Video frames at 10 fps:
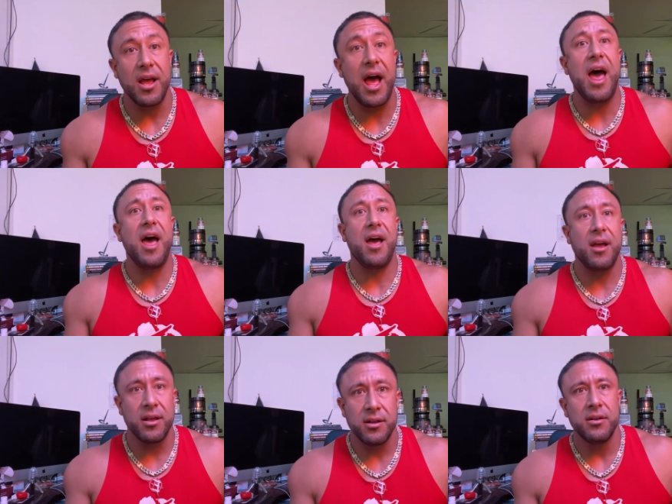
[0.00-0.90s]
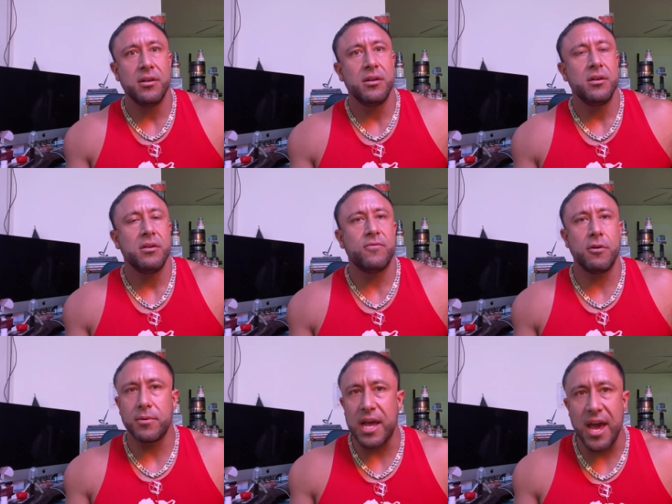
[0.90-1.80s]
ah,
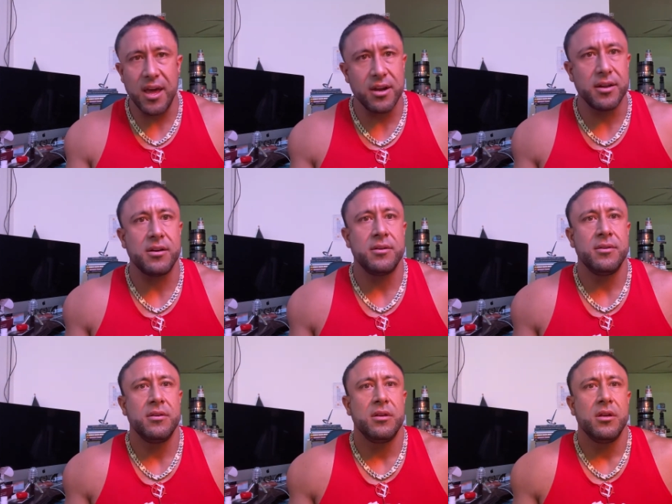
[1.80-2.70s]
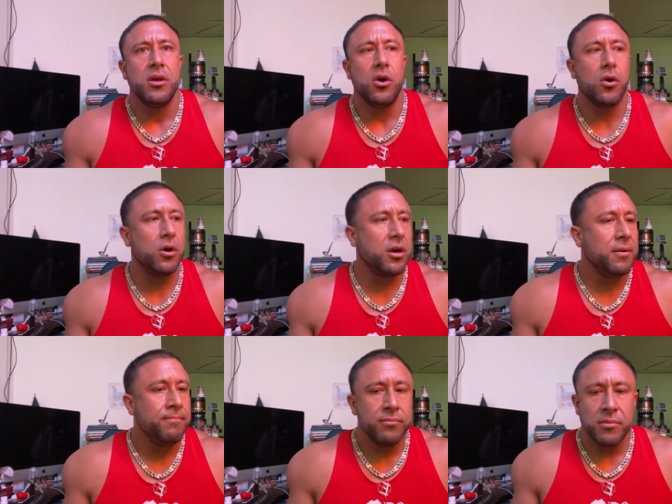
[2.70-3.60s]
from Canada
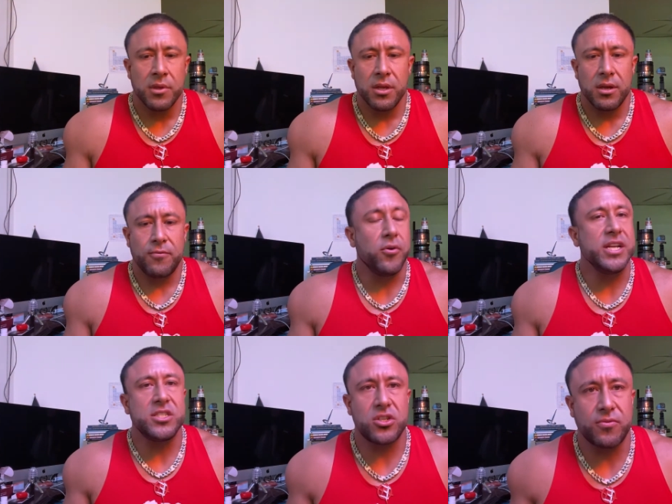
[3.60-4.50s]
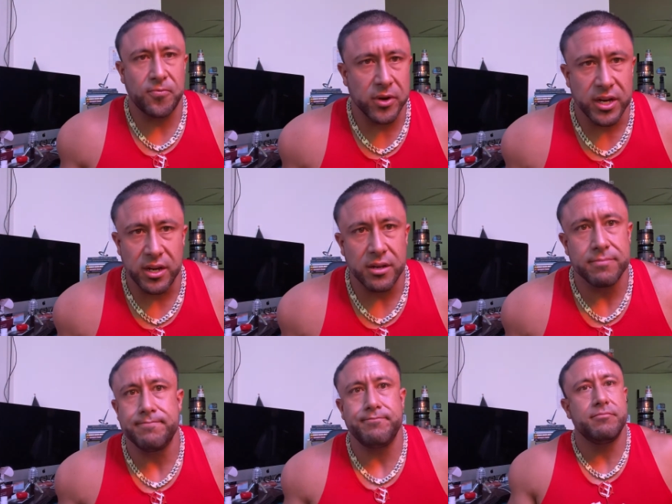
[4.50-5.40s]
or French
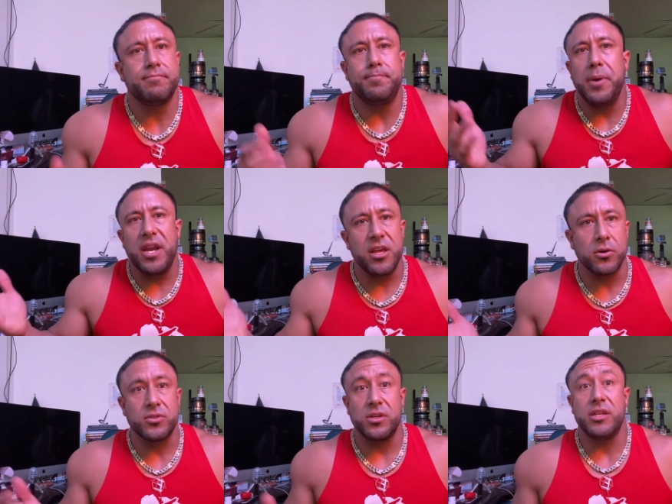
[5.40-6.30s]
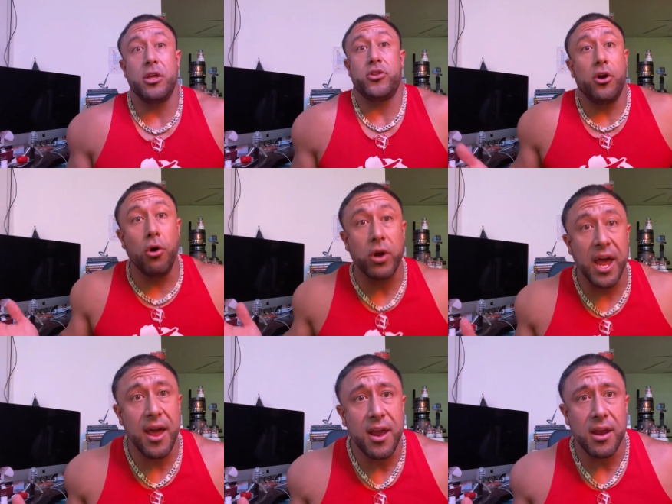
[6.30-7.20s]
freaking videos. They're
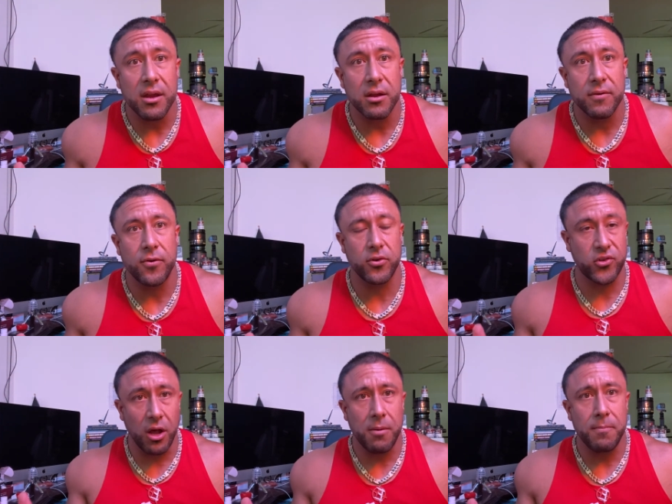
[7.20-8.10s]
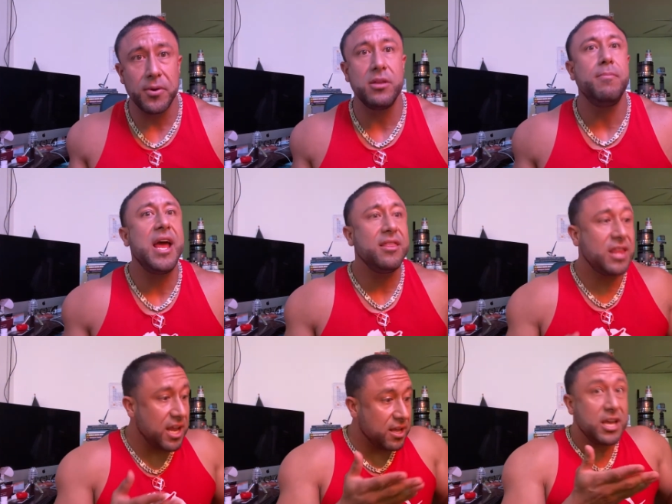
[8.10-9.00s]
okay for some, but man,
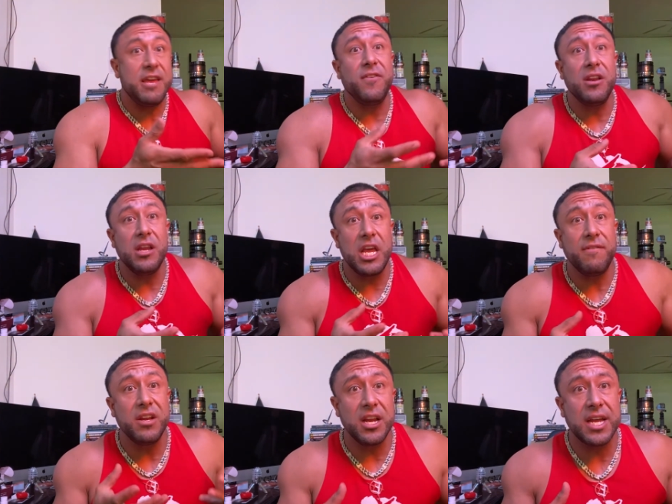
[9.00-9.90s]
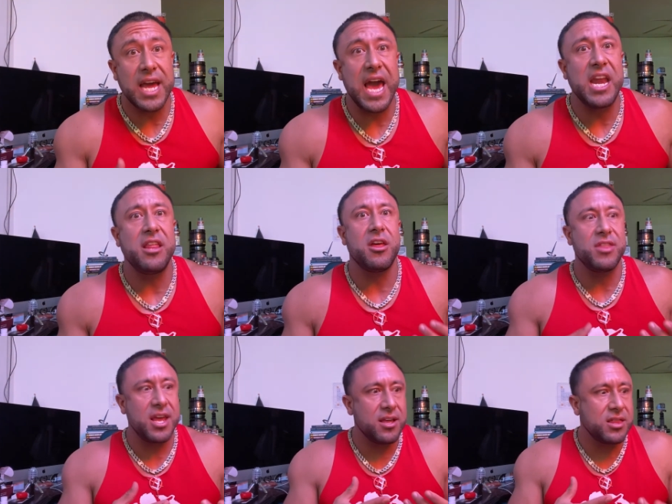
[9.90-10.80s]
they even even in Canada,
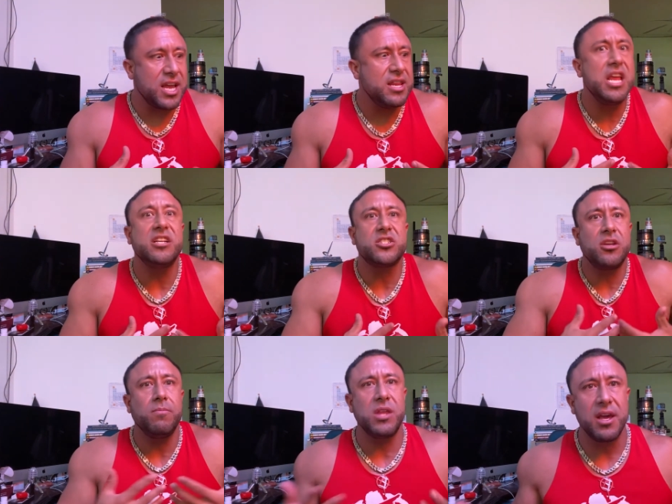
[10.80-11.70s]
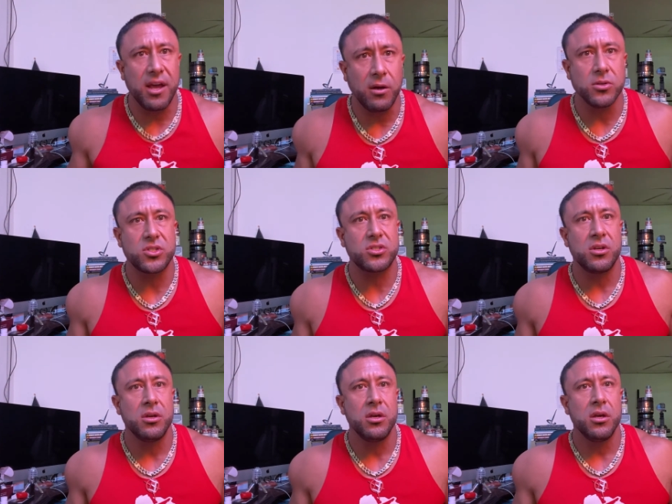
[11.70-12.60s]
they, they need something else.
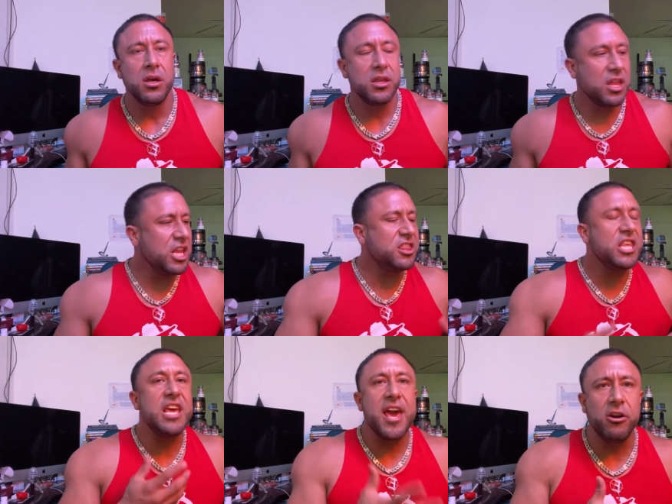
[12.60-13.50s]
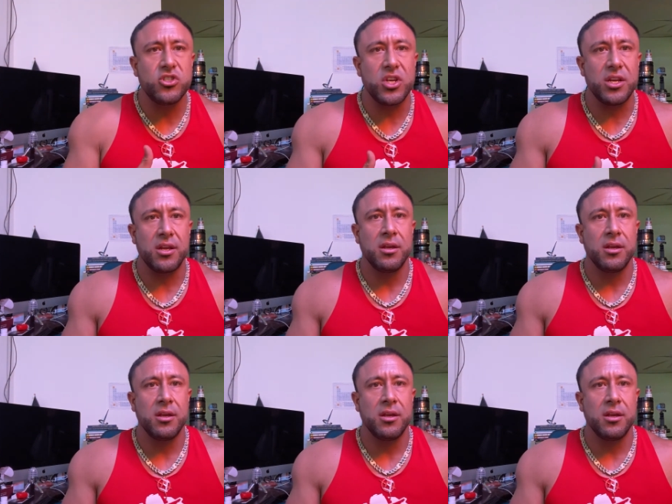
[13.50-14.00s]
They need the energy.